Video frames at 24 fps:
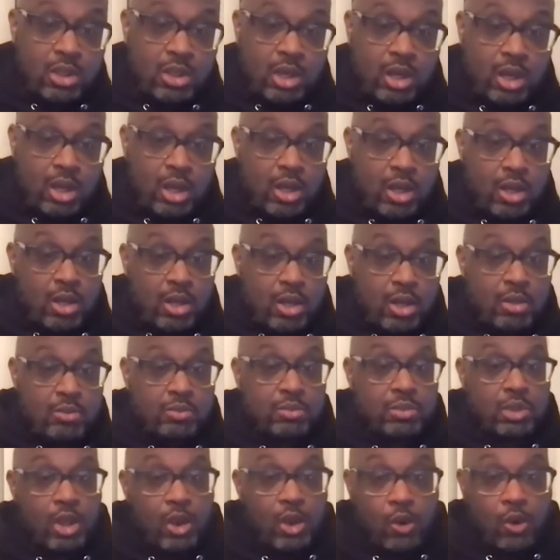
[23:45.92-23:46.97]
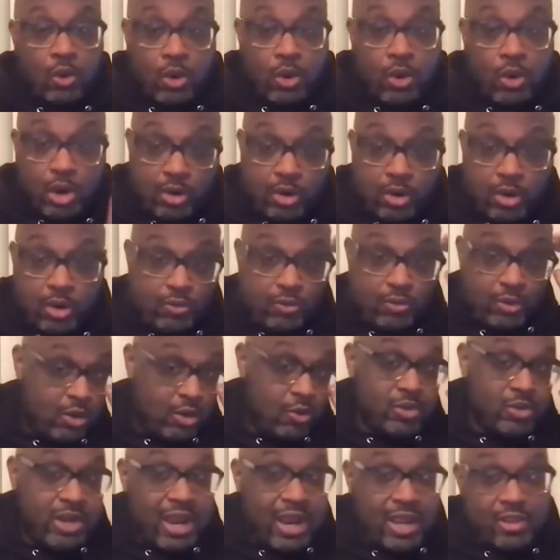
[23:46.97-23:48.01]
um, or you
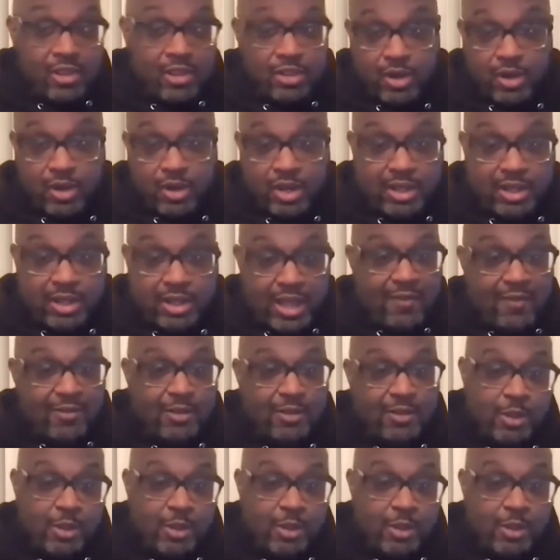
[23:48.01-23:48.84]
know ninth grade they have